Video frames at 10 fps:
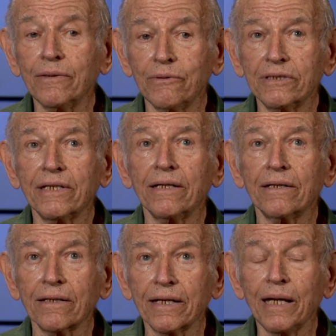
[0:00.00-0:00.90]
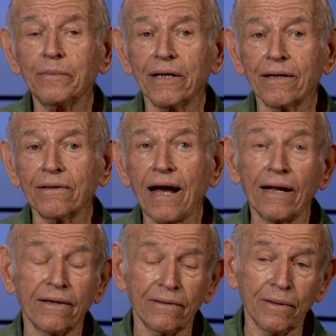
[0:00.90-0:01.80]
it was there, came there
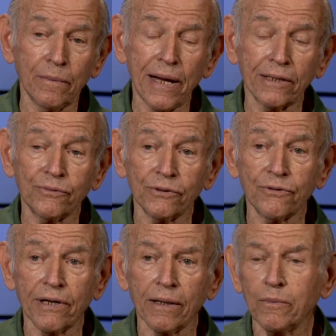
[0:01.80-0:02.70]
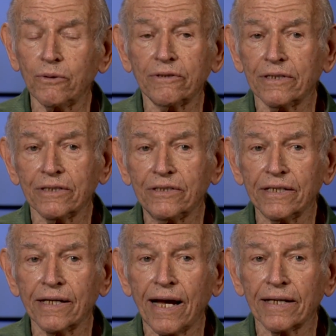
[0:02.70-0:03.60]
out of the Maxwell Street area. Most of the
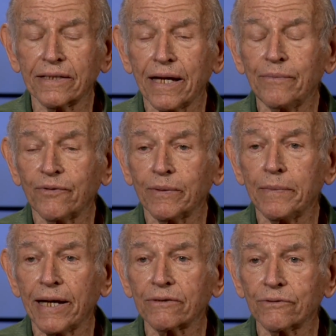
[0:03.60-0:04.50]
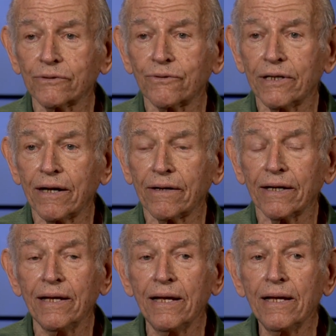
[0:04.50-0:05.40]
synagogues came from the Maxwell Street
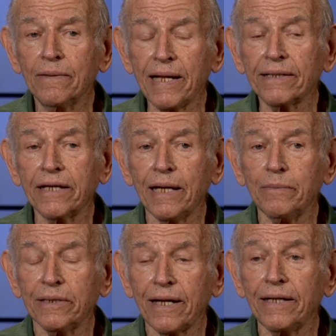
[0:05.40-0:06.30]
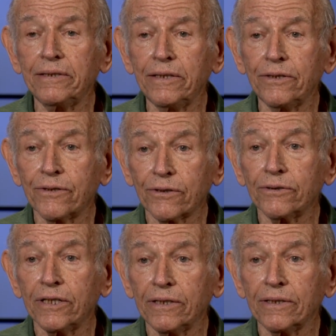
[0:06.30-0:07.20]
area. That came in
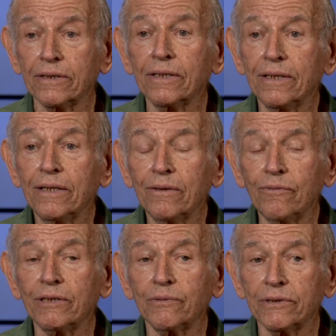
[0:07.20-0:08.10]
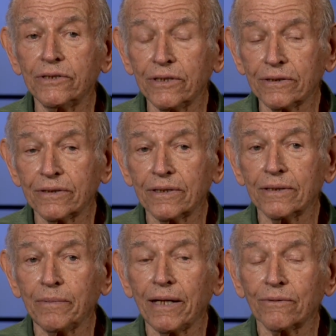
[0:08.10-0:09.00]
1913, which was just
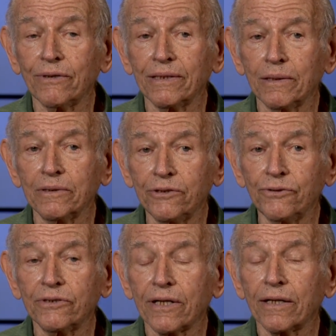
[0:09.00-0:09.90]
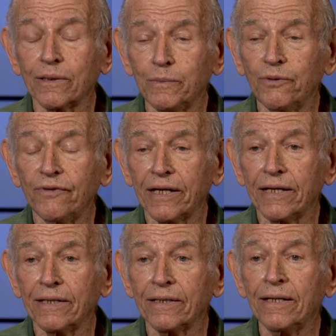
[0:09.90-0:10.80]
about when the Jews started moving
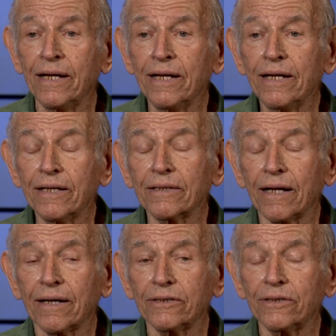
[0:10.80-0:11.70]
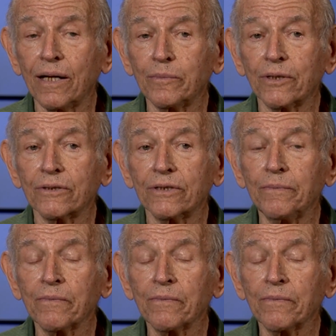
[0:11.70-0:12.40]
in large numbers.